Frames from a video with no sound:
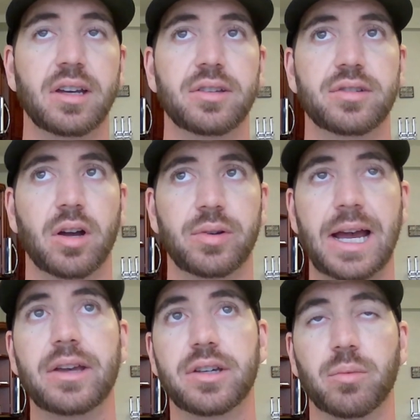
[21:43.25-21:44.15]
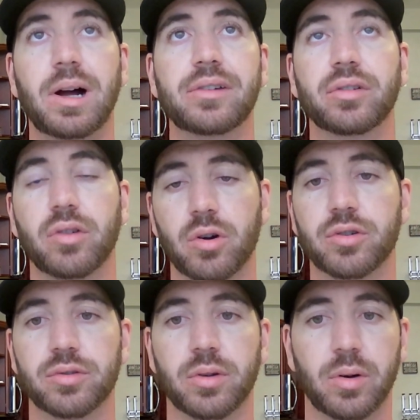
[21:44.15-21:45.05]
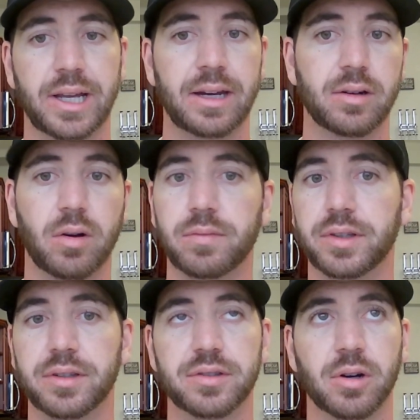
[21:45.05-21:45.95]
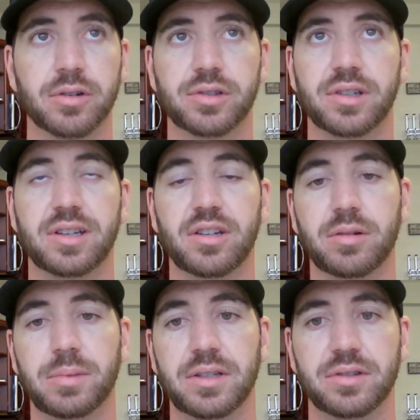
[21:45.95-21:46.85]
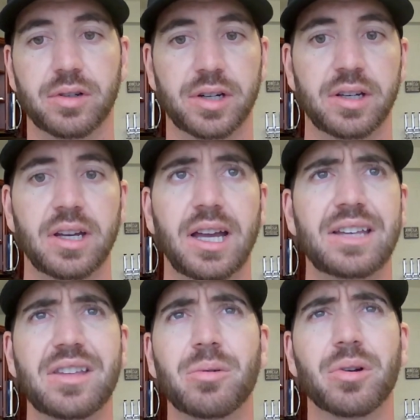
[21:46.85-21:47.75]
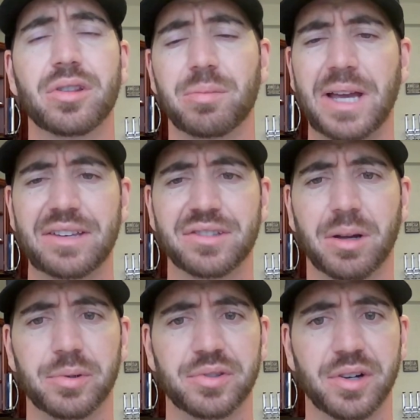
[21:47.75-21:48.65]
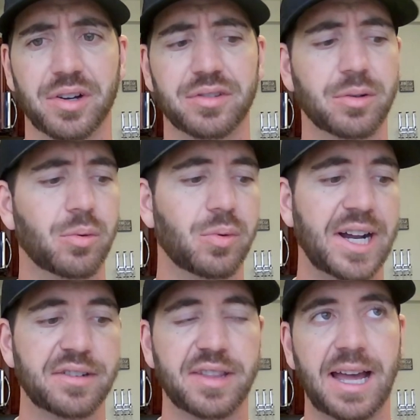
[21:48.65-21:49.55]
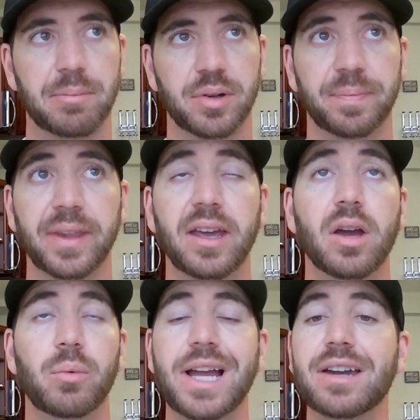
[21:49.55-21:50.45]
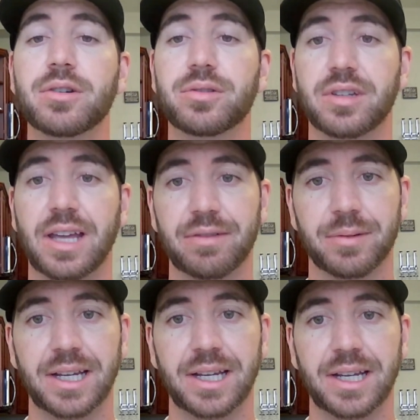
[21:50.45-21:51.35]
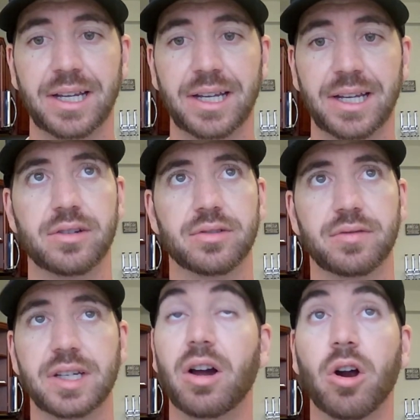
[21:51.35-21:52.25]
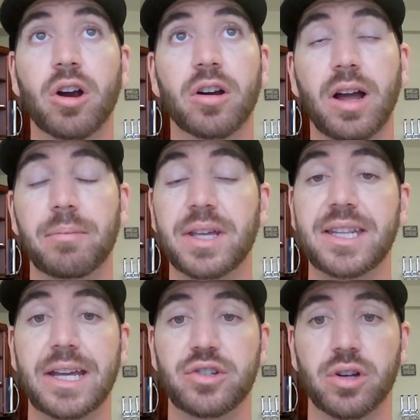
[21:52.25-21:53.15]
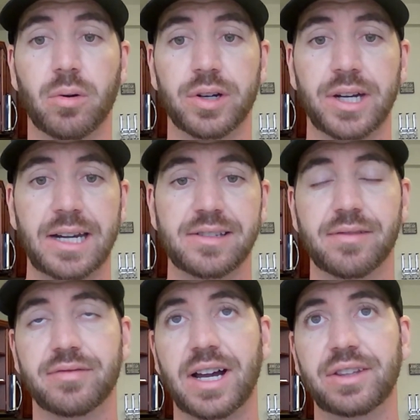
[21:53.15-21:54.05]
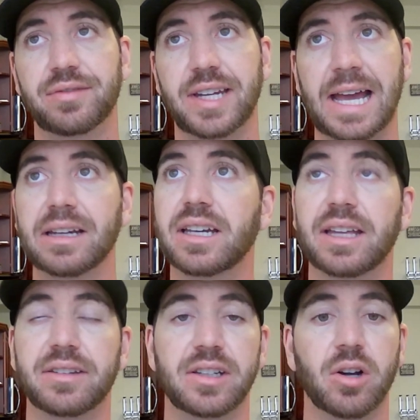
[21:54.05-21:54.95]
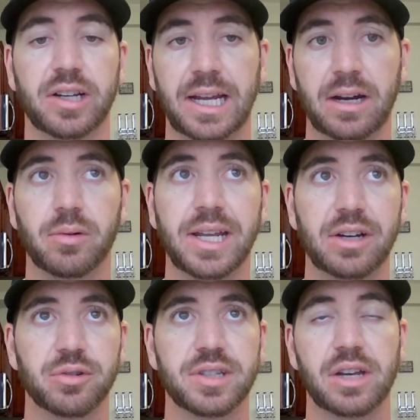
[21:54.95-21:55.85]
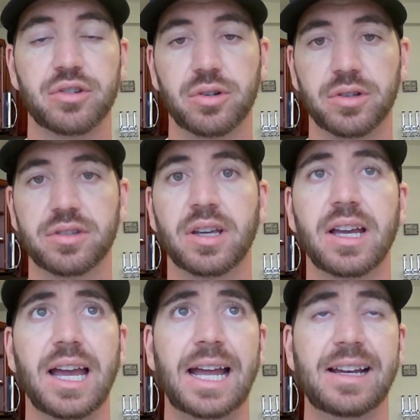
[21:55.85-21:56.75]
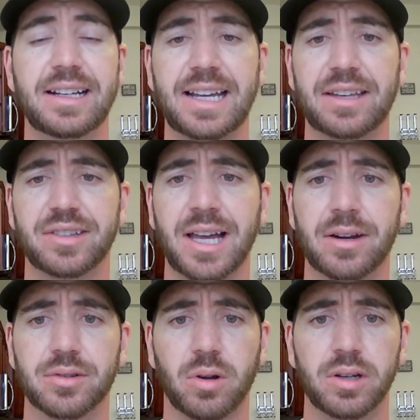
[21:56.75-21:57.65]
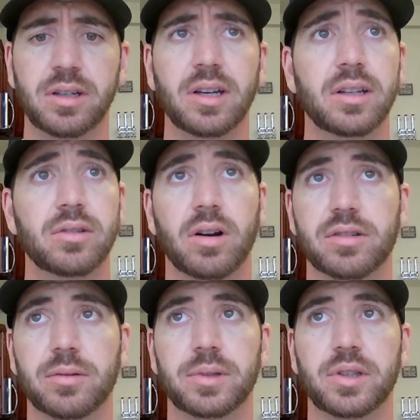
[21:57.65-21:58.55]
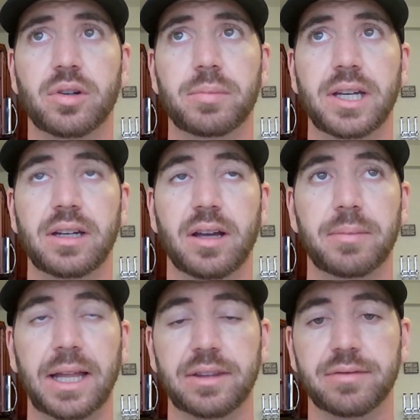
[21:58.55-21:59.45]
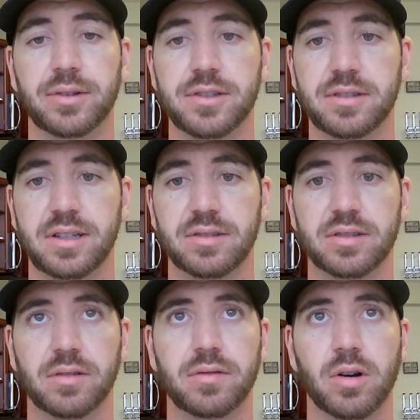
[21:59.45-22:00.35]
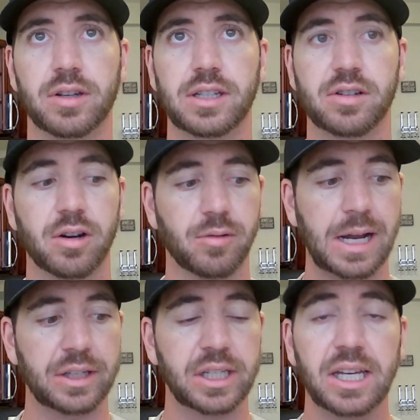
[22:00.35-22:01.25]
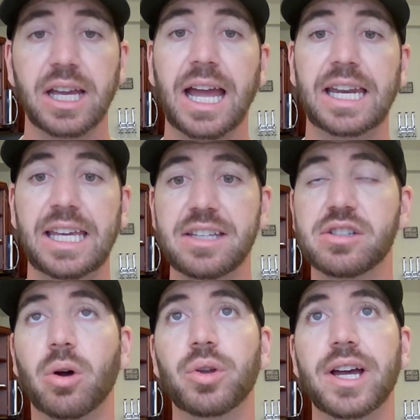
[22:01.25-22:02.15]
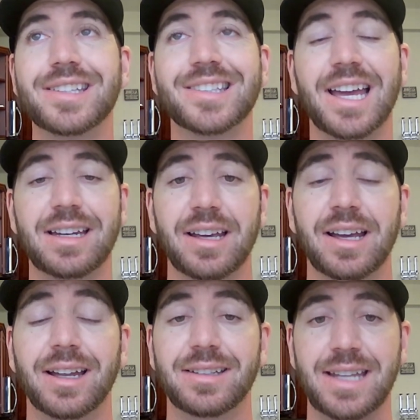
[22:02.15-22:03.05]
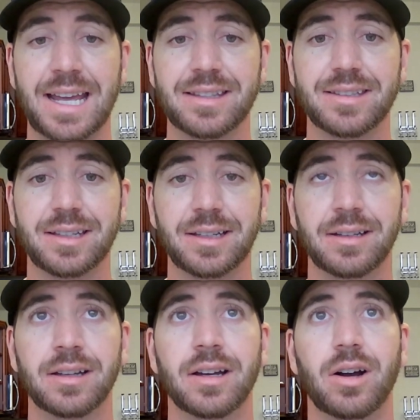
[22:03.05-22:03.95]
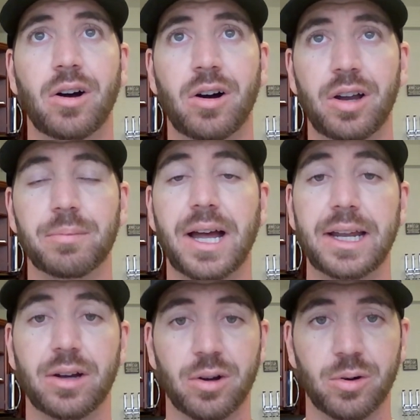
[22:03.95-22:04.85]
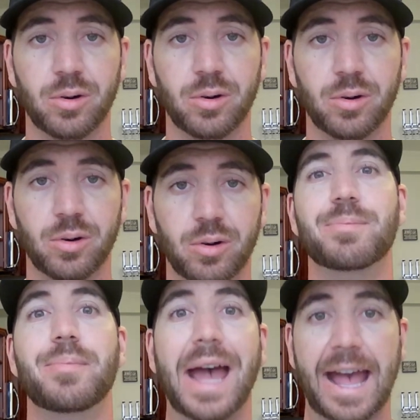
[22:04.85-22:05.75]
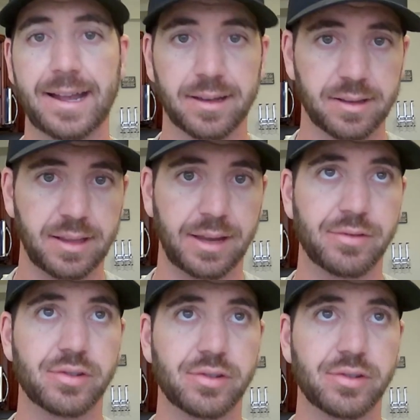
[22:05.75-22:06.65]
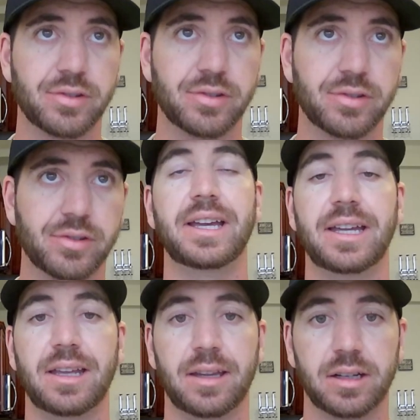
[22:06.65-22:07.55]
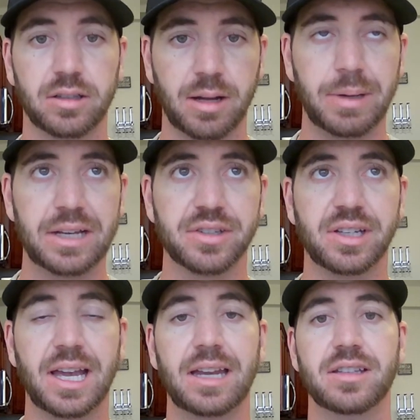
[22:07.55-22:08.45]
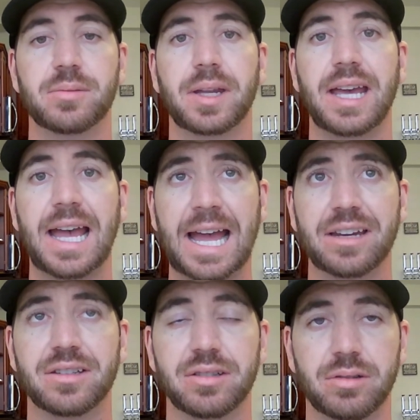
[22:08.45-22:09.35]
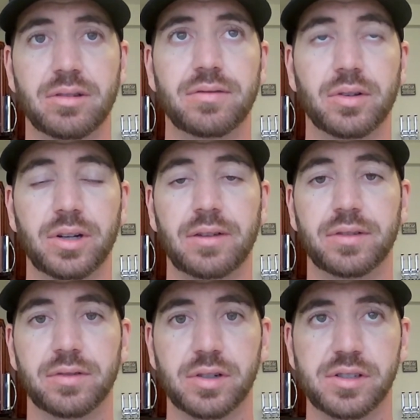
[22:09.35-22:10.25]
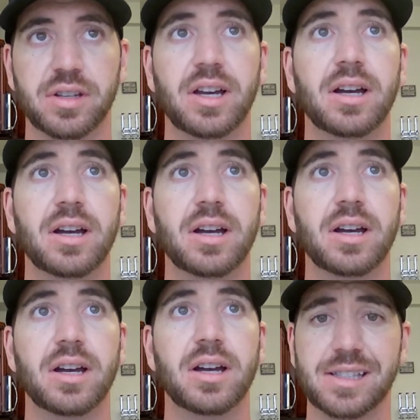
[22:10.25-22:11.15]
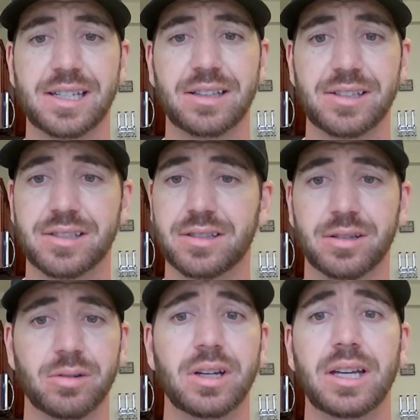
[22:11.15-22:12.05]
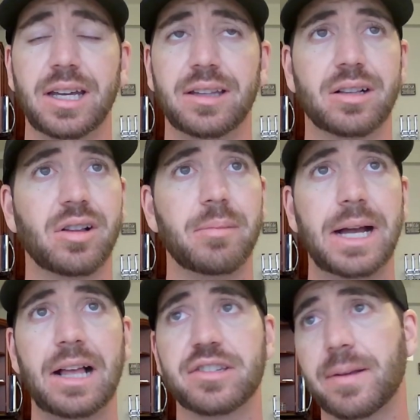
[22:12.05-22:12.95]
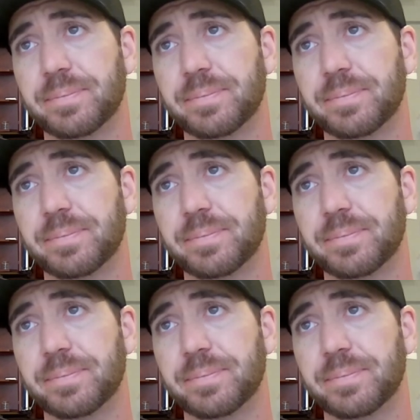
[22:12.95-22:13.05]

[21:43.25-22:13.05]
So now you can watch starters throw again, and hopefully the starters continue to be as good as they were in the past couple series. So we'll watch that. But we got news today from Nick Castellanos via our midday show on 97.5 The Fanatic. Anthony Gargano and Andrew Salchunas had Nick Castellanos on. Talk to him a little bit about the Phillies season so far and the turnaround. And he's told us that Dancing on My Own is back. They've started playing it in the clubhouse again. It's been added to the Philadelphia Phillies playlist that they listen to in the clubhouse.